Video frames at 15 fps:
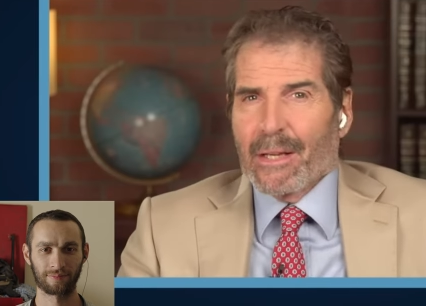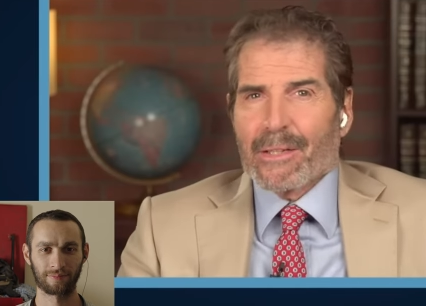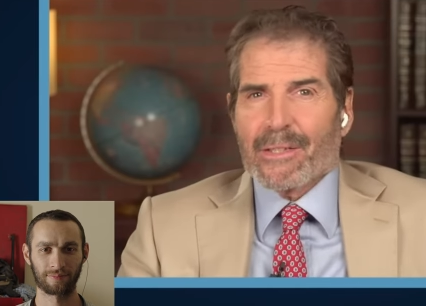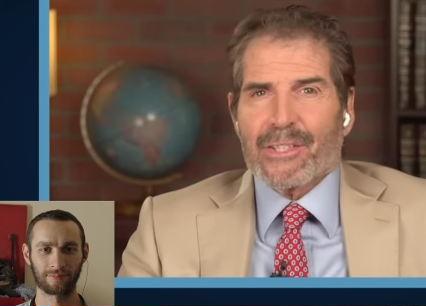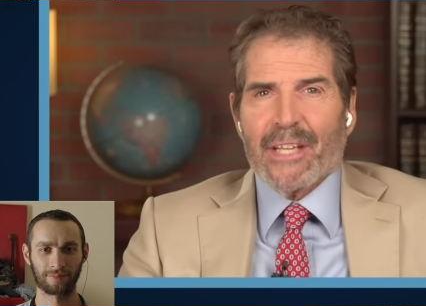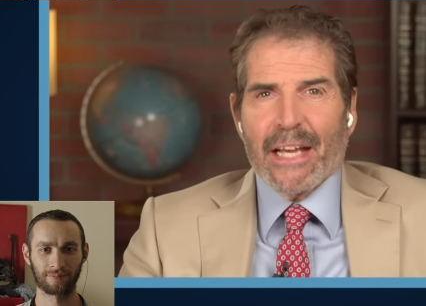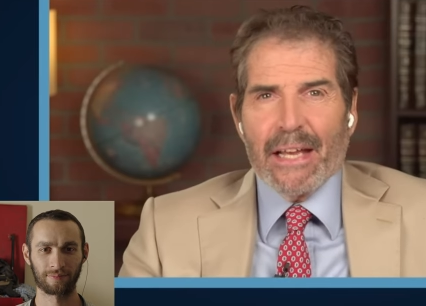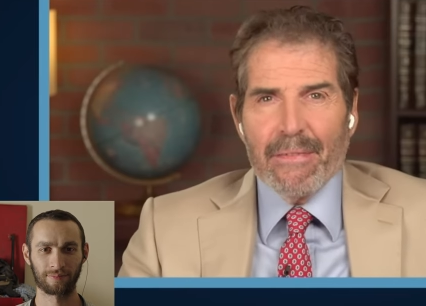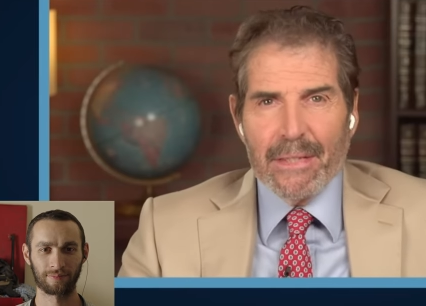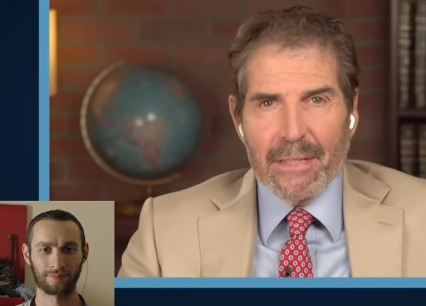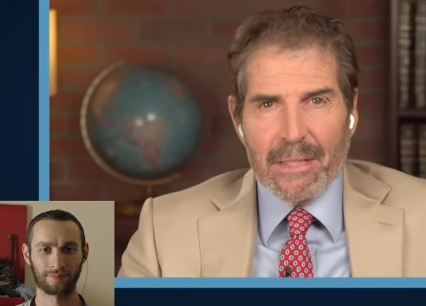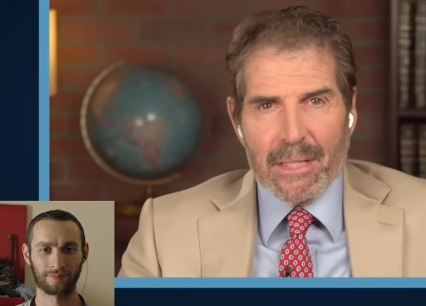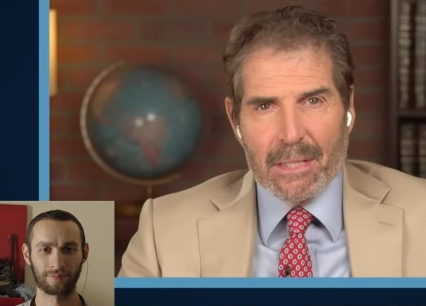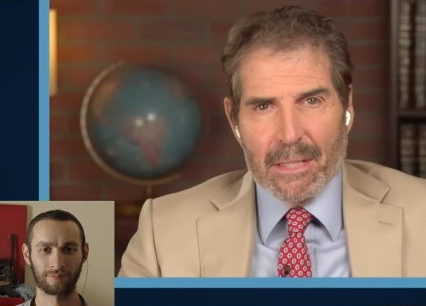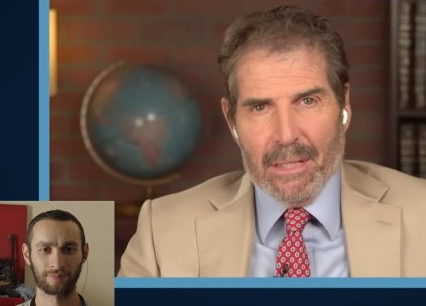Speaker 1: say
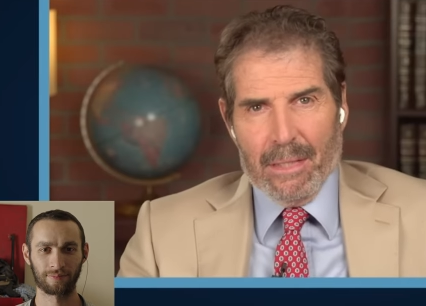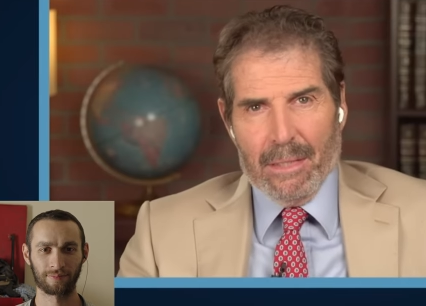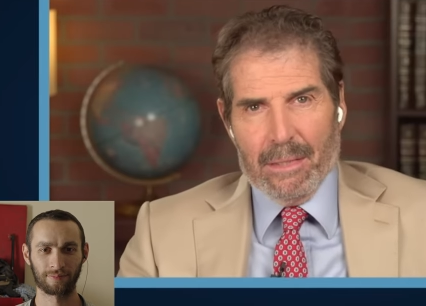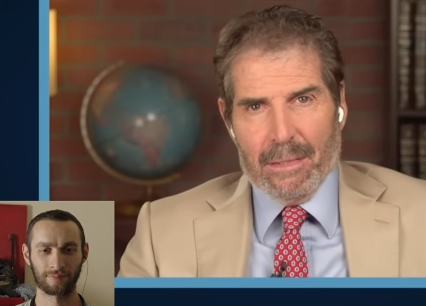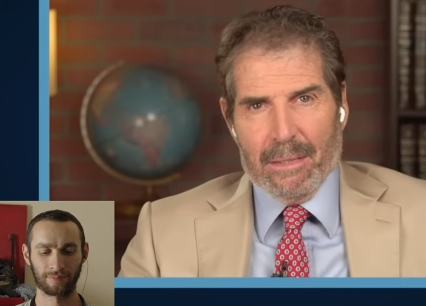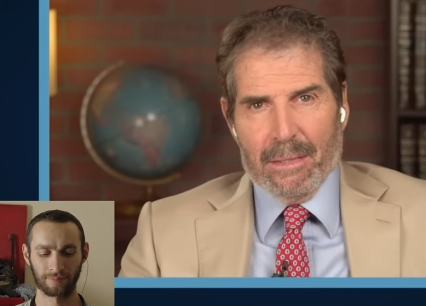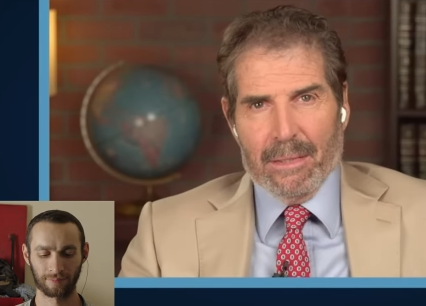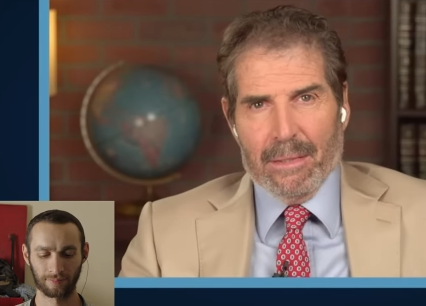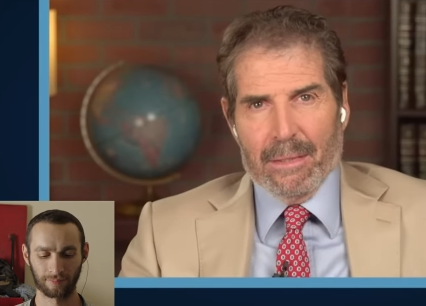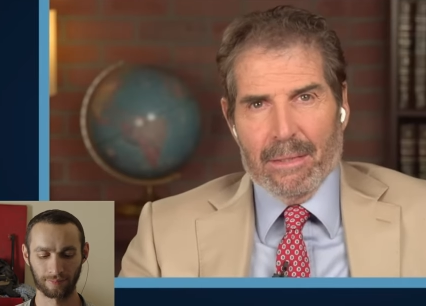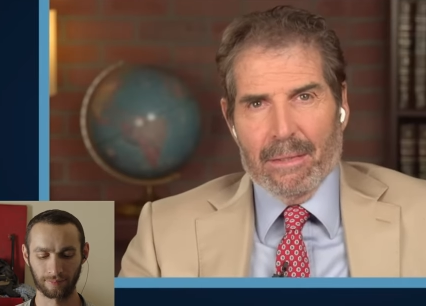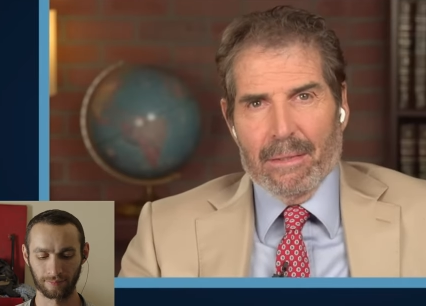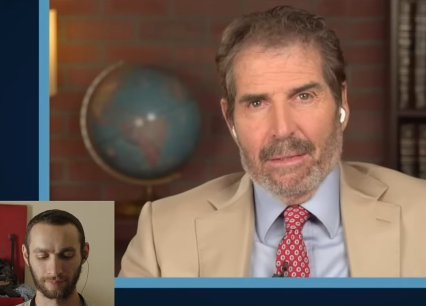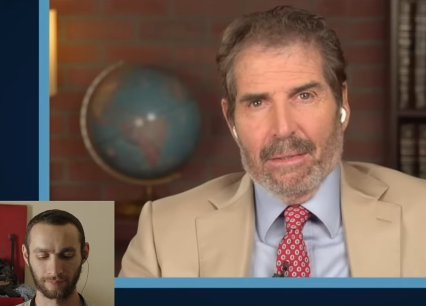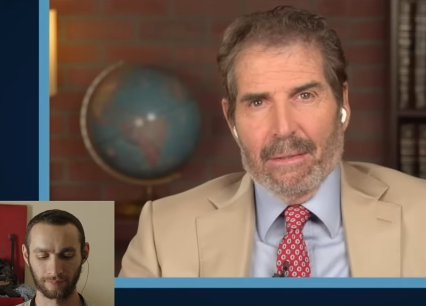these things.
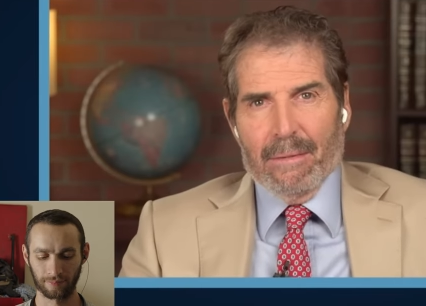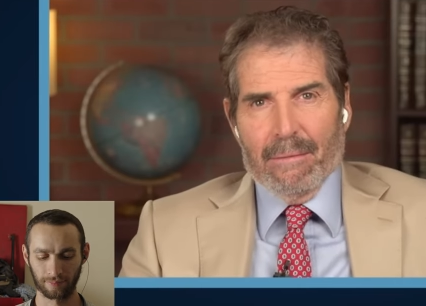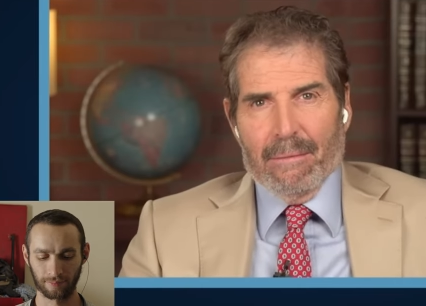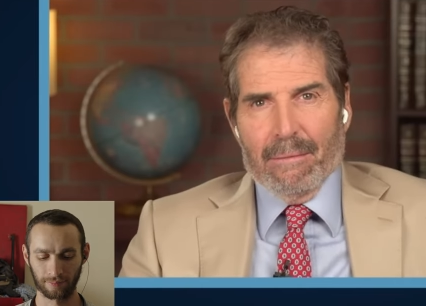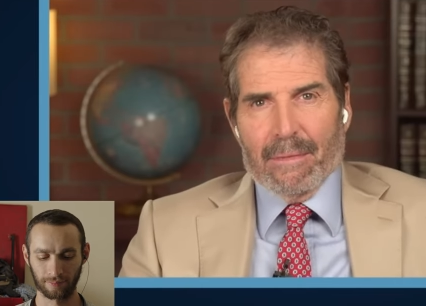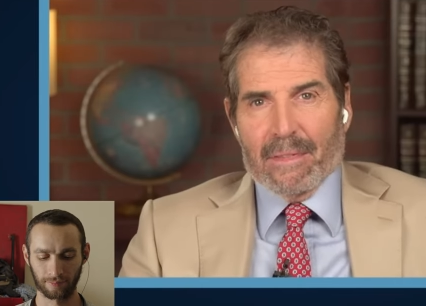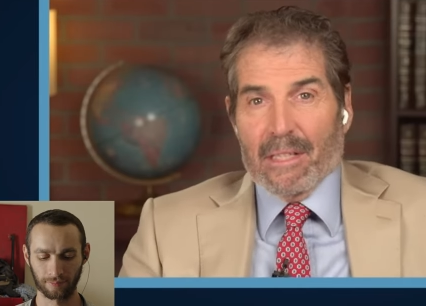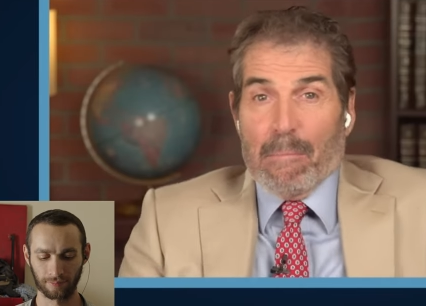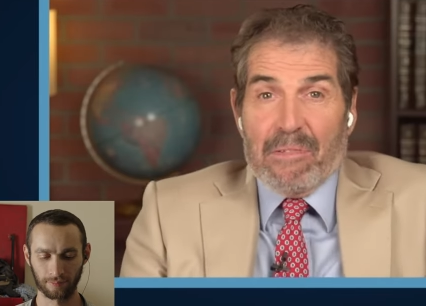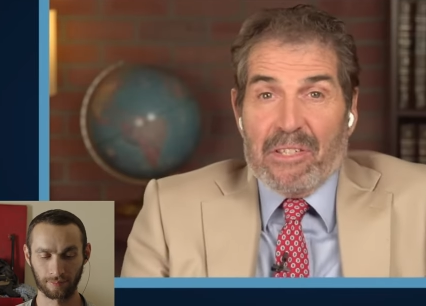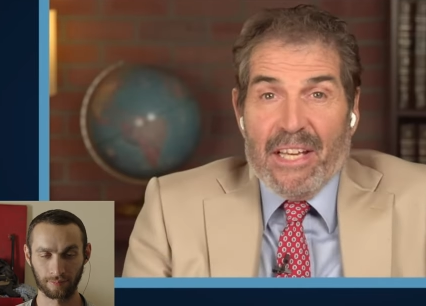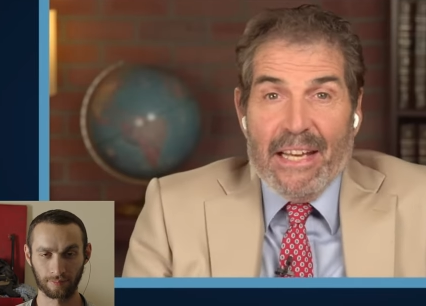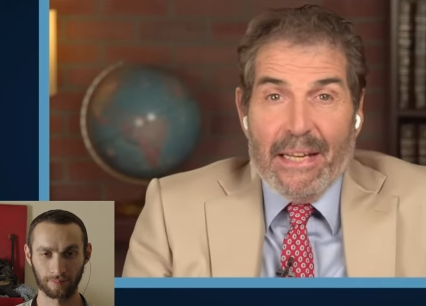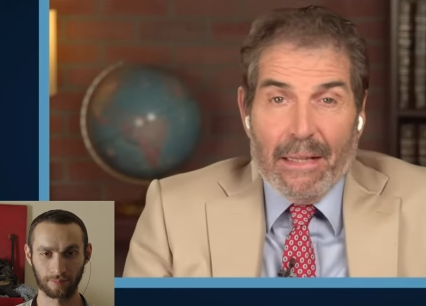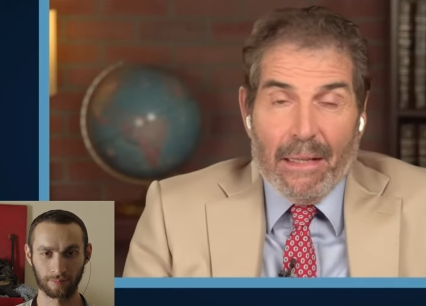It's
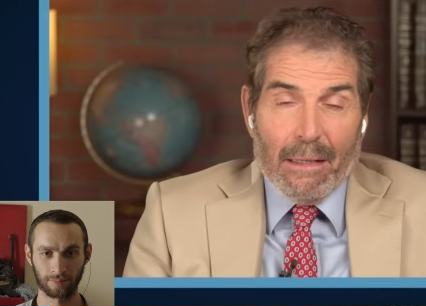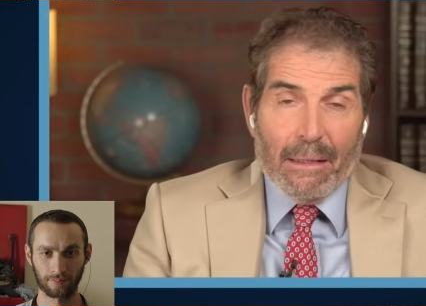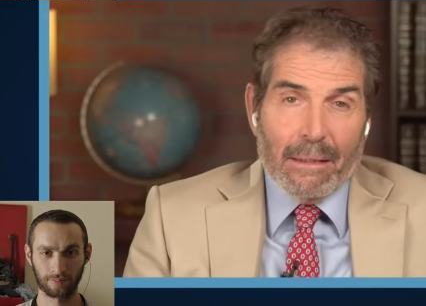upsetting.